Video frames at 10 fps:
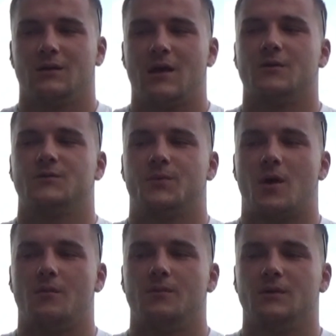that was
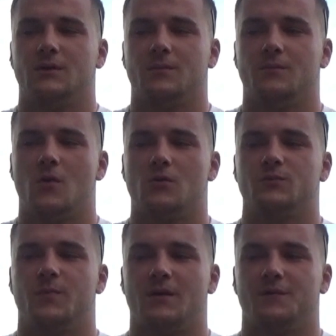probably the
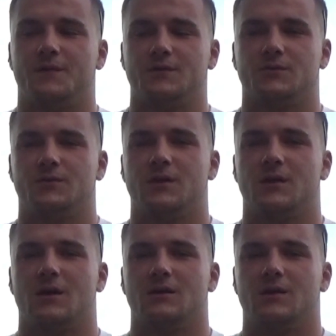most beneficial
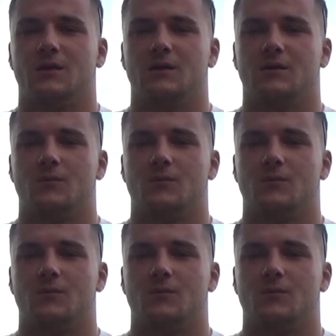thing, I think,